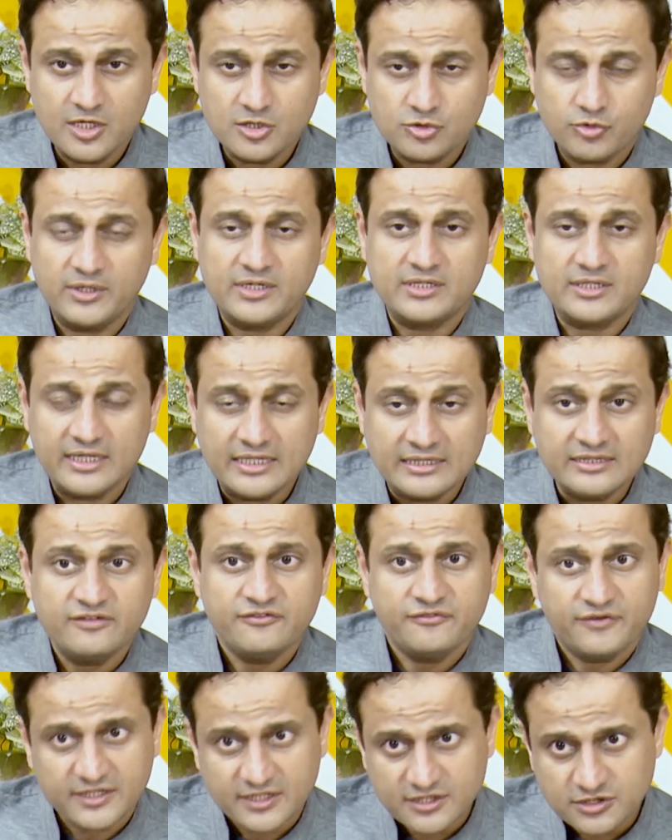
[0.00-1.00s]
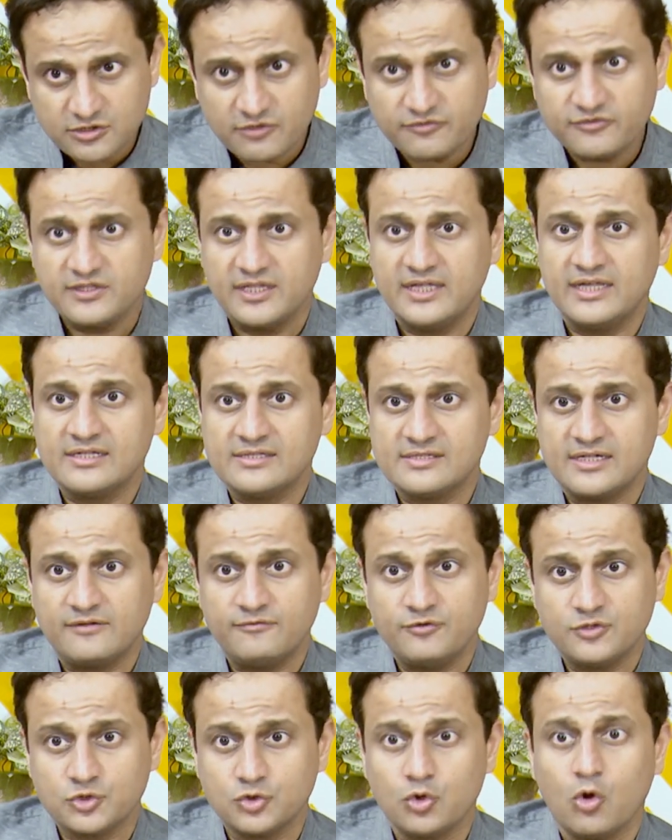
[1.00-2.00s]
So it's in the fittest of things that
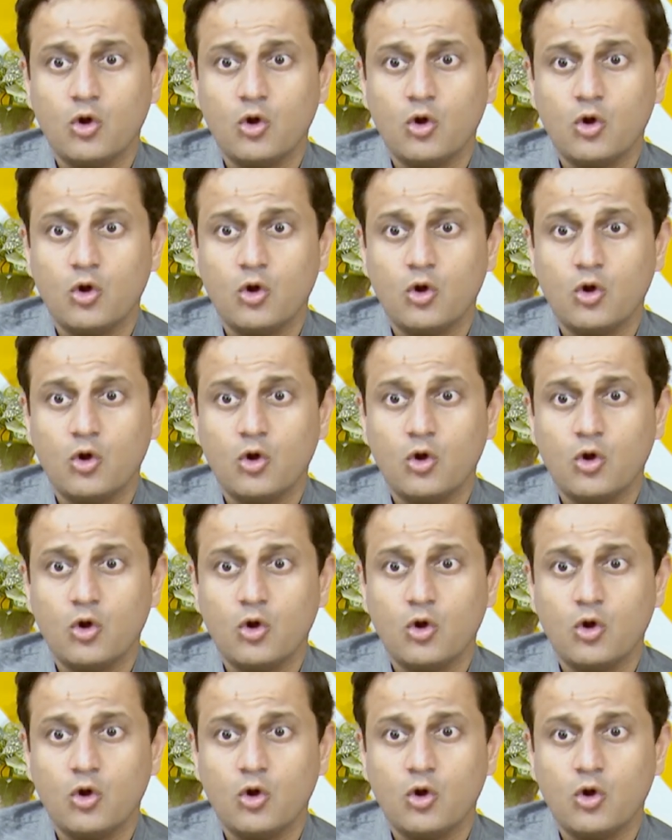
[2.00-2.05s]
we should